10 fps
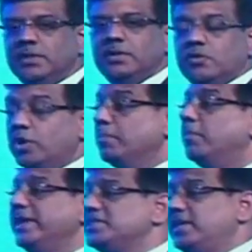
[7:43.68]
Today,
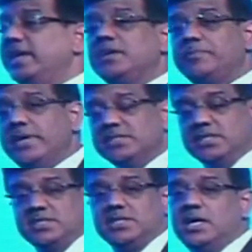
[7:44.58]
major
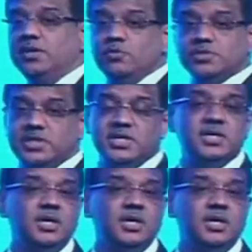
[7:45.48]
enterprises are using